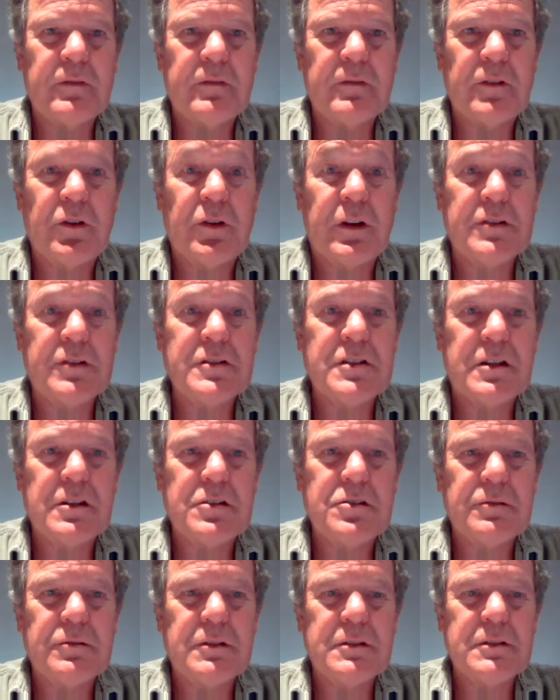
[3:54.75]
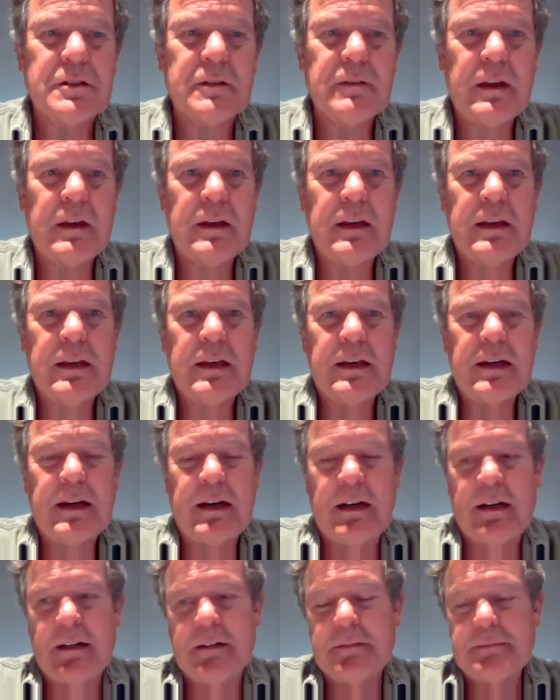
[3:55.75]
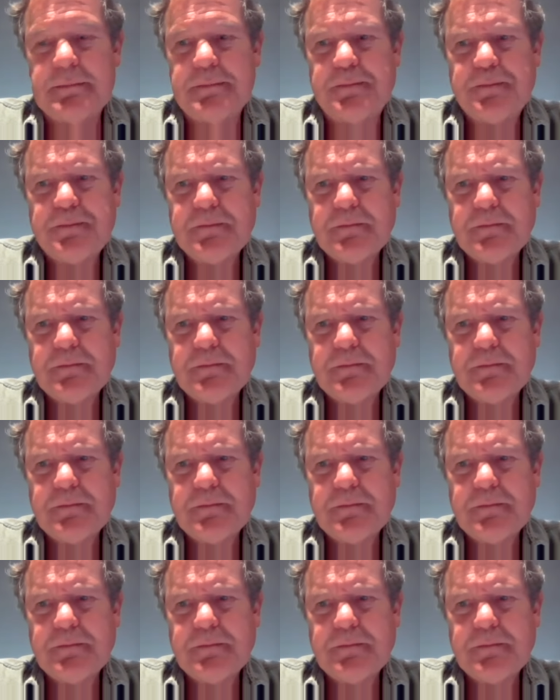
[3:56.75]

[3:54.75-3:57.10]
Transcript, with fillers: your constituents. Um,